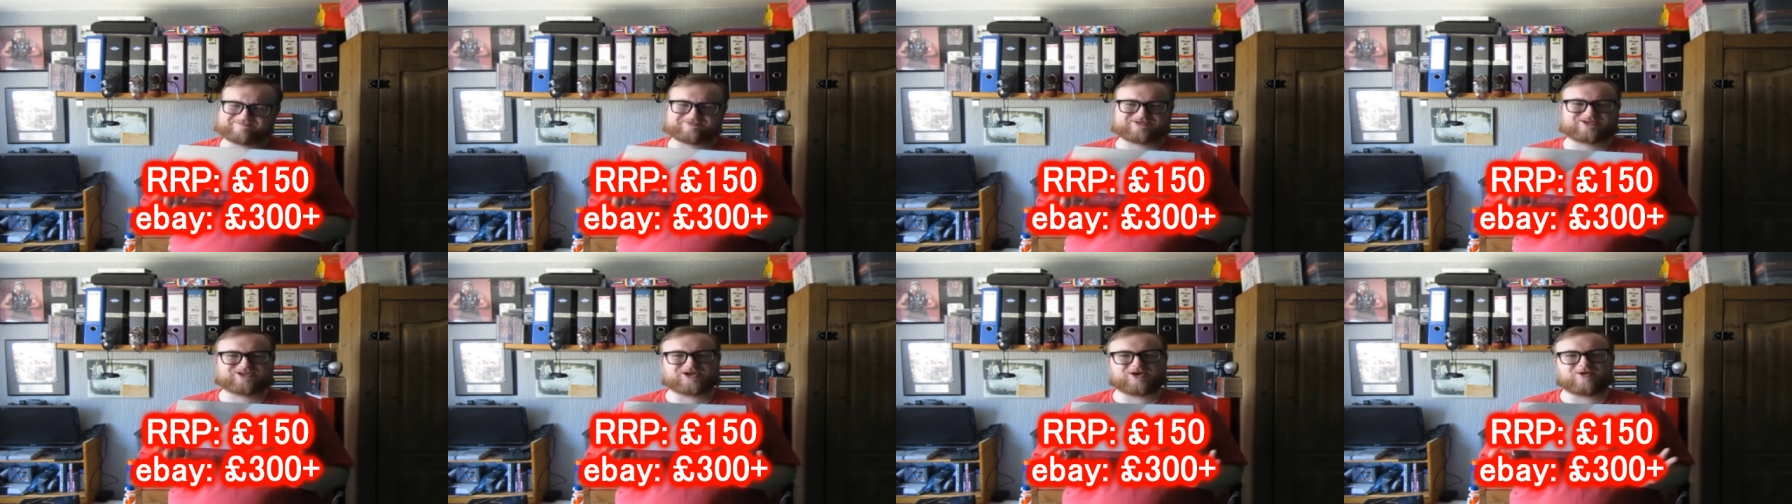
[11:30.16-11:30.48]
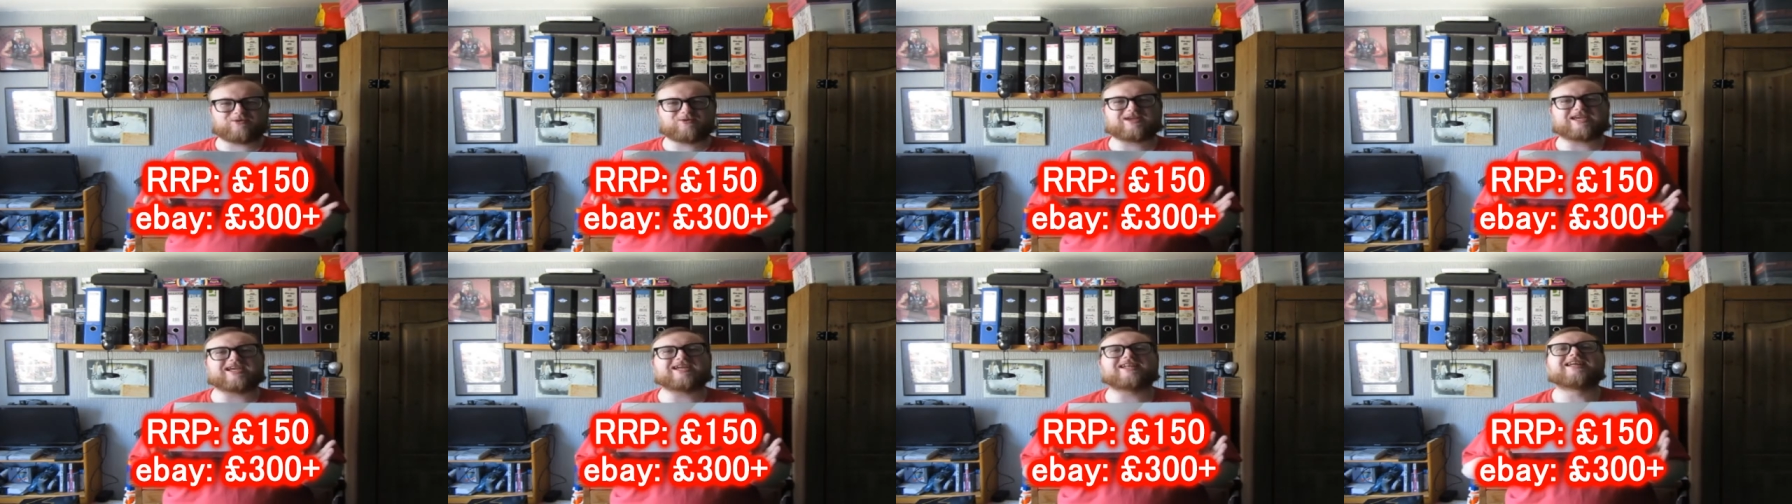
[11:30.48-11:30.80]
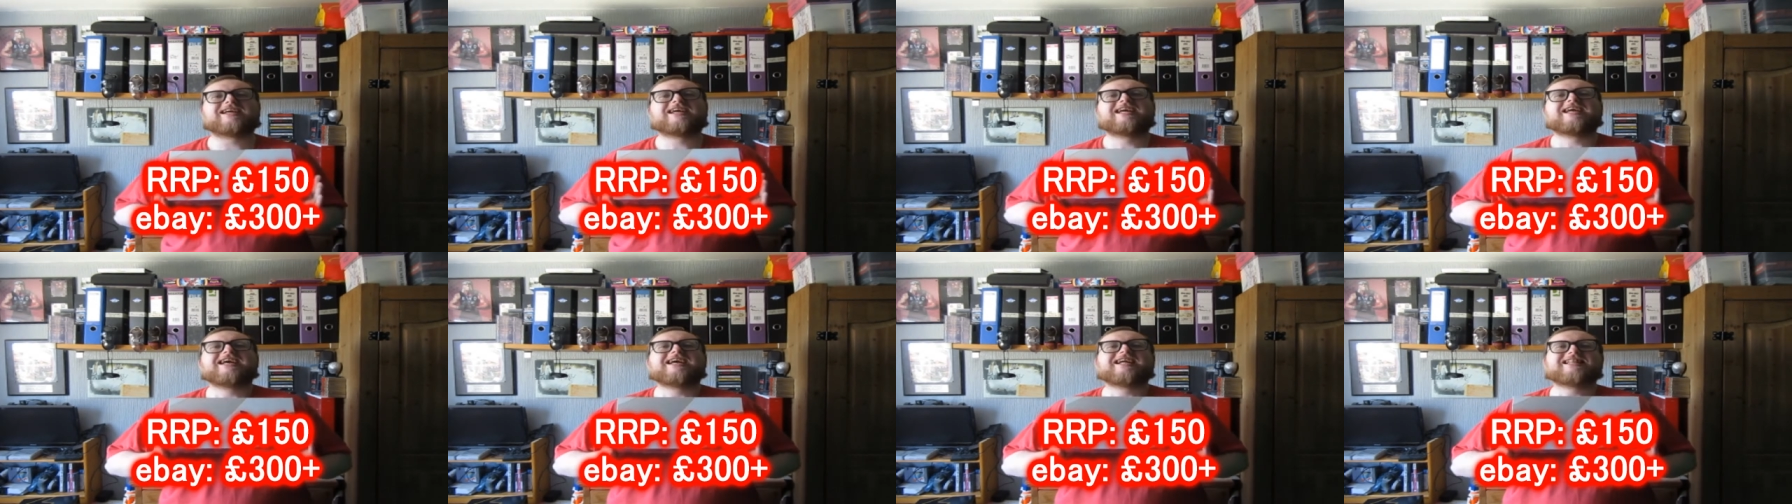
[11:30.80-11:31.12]
I'm joking.
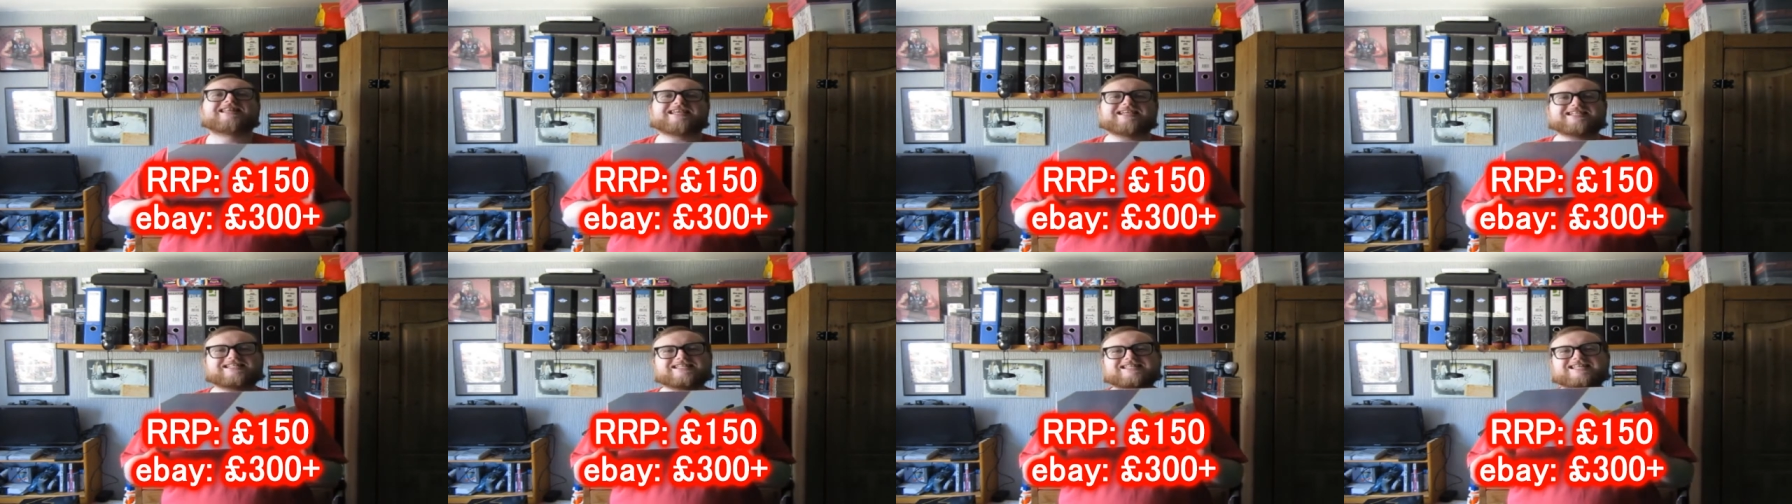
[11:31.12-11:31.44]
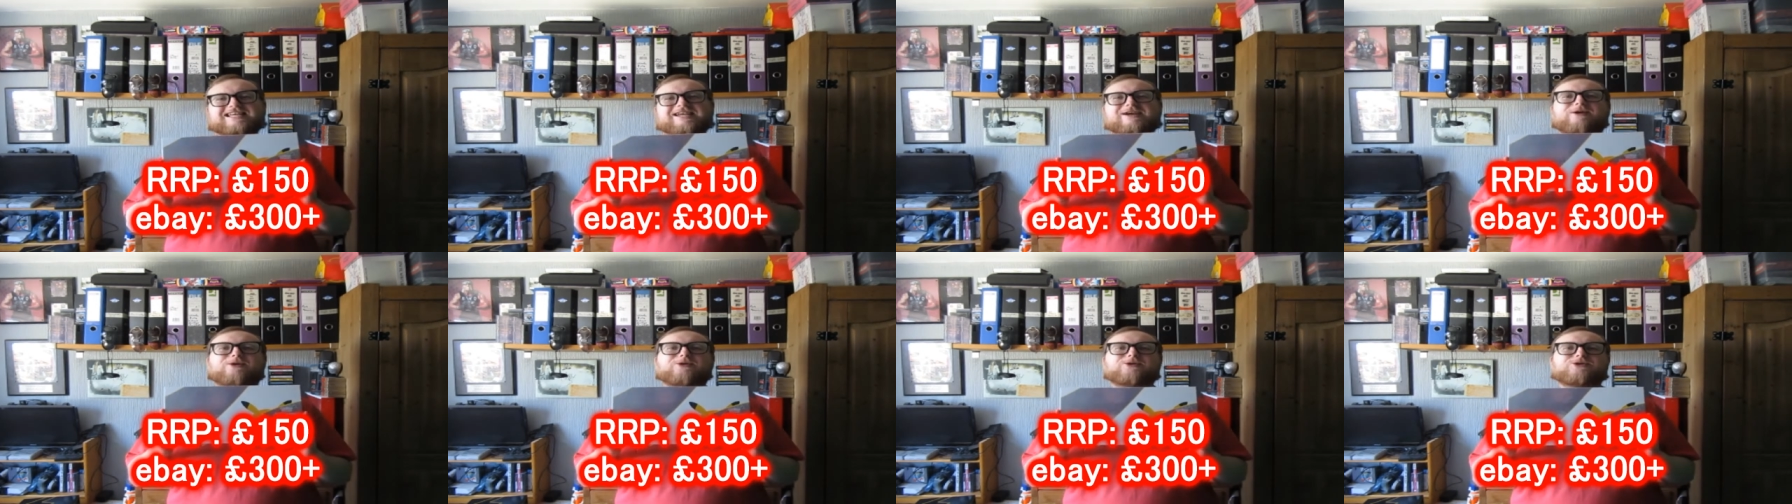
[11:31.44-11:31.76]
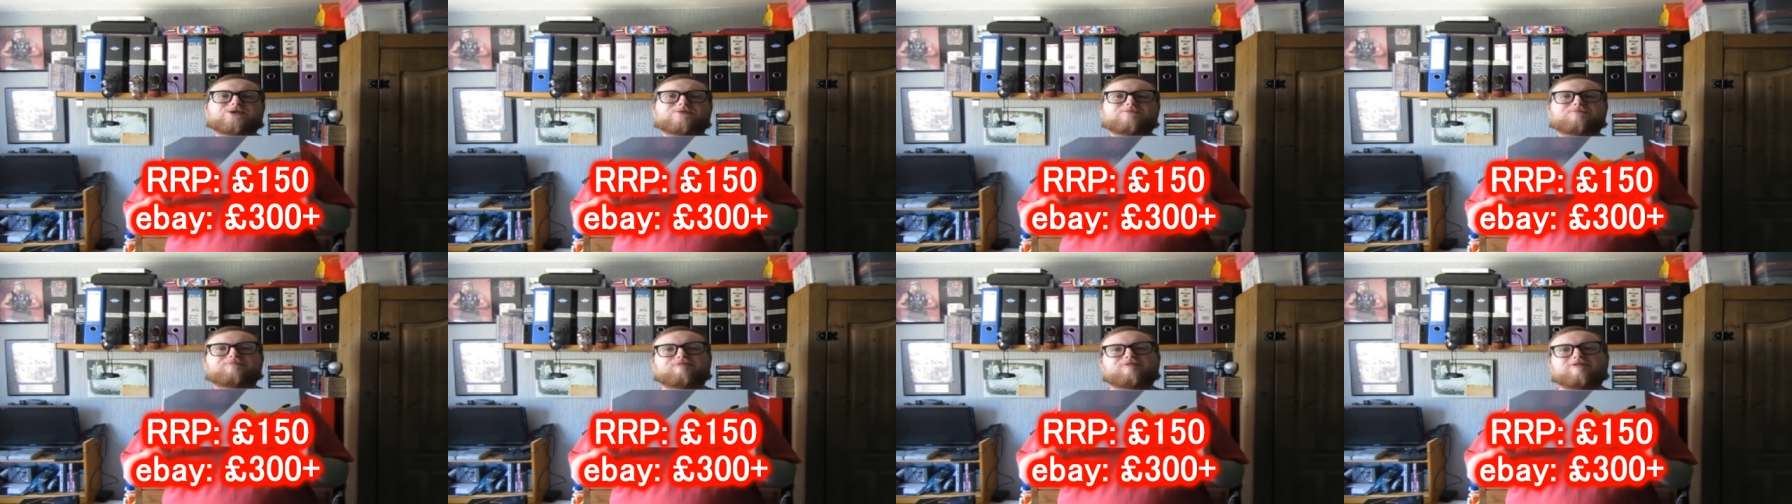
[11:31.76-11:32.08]
This is the
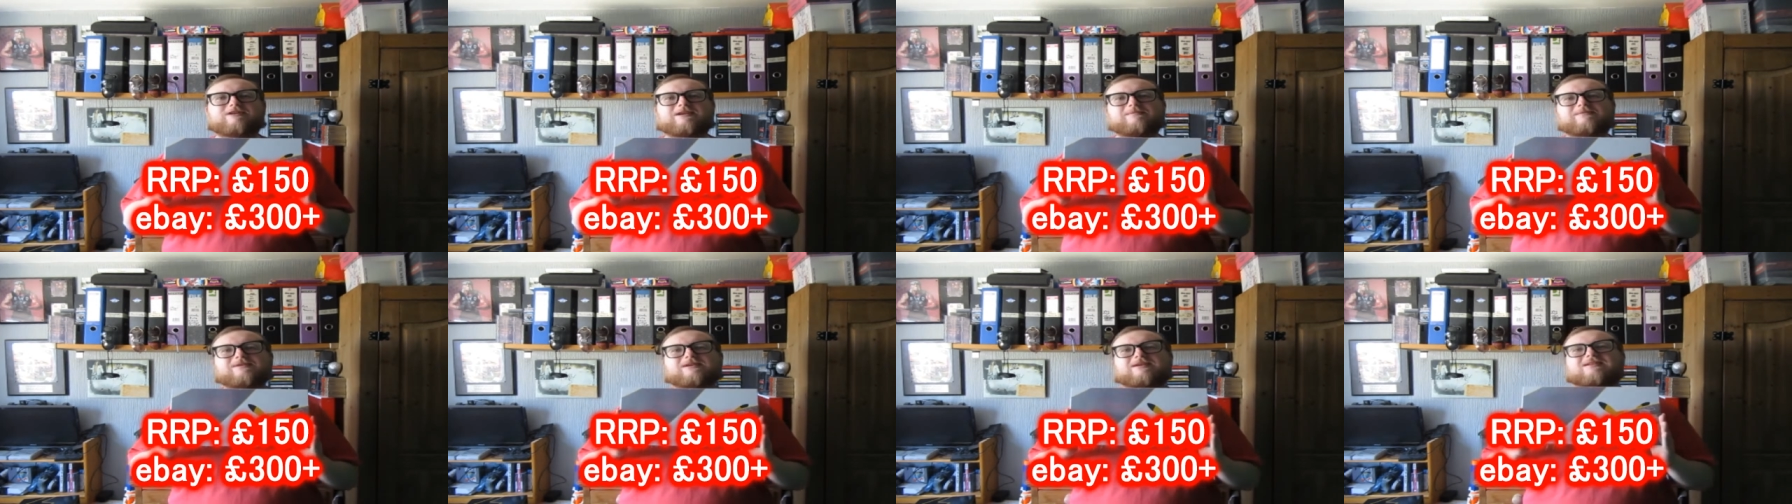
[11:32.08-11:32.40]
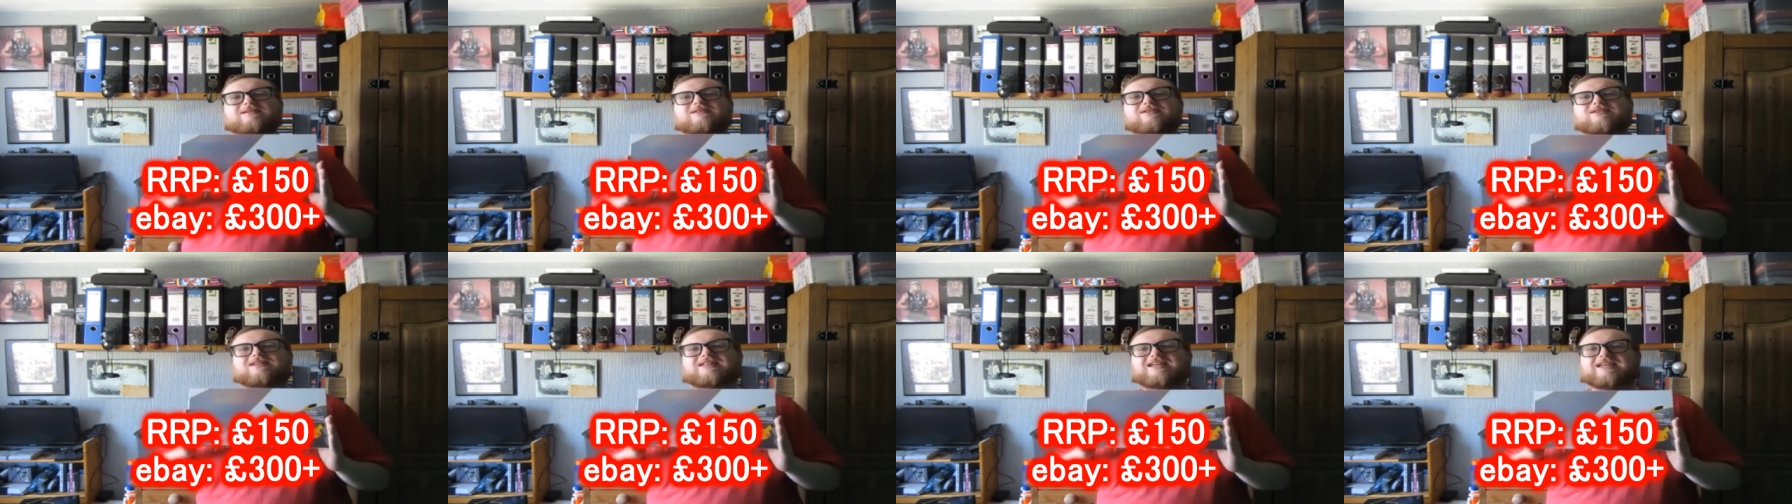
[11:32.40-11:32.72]
Ultra Premium